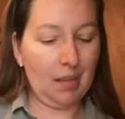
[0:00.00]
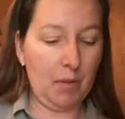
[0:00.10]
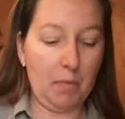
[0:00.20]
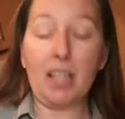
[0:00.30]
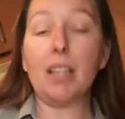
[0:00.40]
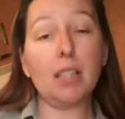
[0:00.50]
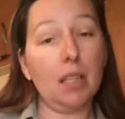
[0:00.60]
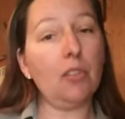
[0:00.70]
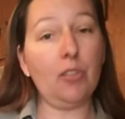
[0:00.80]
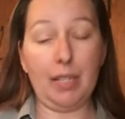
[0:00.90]
big. It's
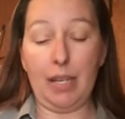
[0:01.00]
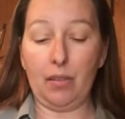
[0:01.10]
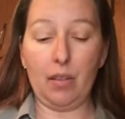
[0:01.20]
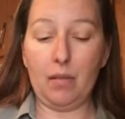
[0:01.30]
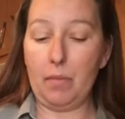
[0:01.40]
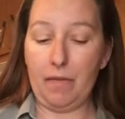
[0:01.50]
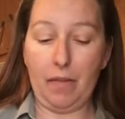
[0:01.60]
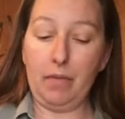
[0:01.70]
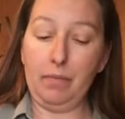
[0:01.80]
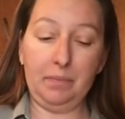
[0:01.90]
going to cook down. It'll be fine.